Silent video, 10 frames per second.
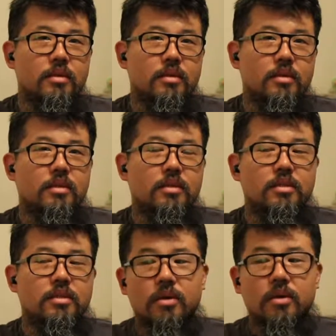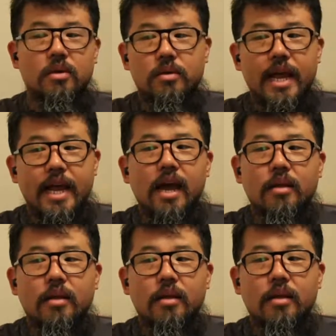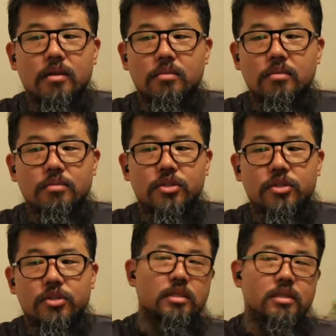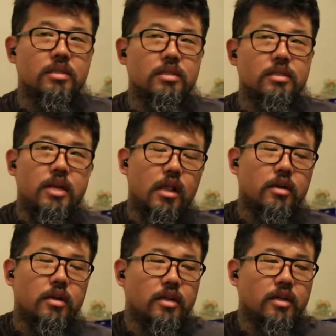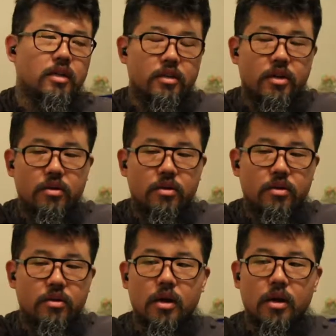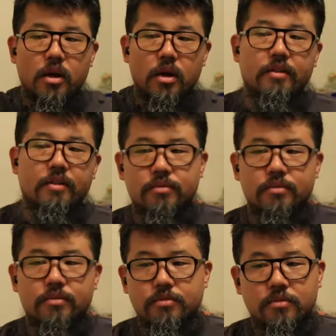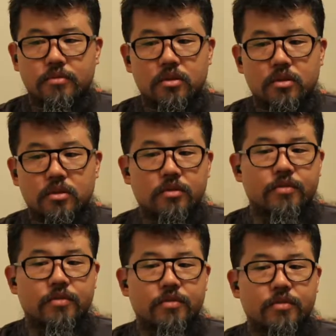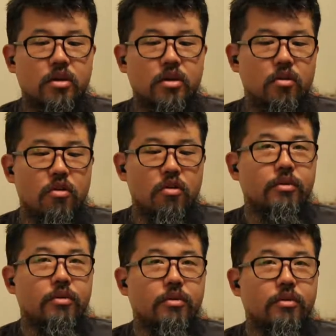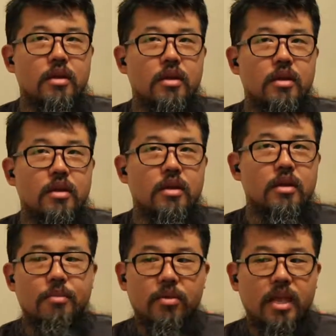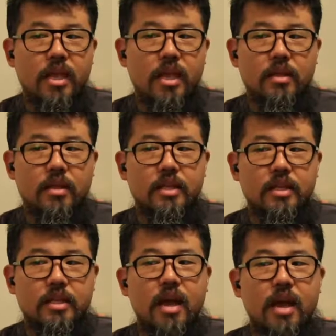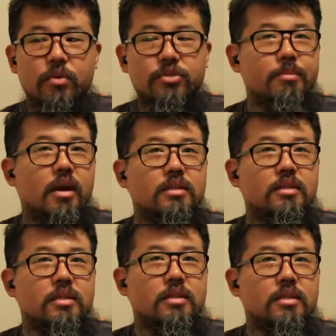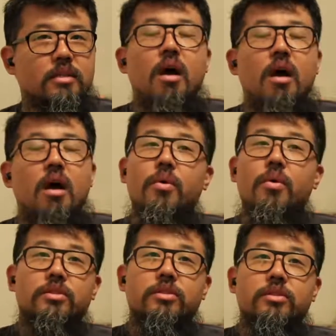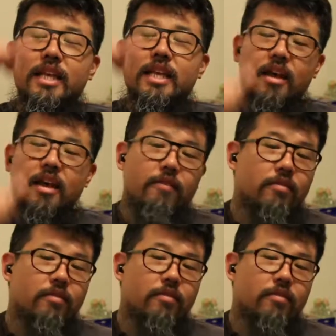And so yeah, Patrice Colors and her partner, her fellow co-founder, they both came out and said that, yeah, we're trained Marxists. Oh, interestingly enough, like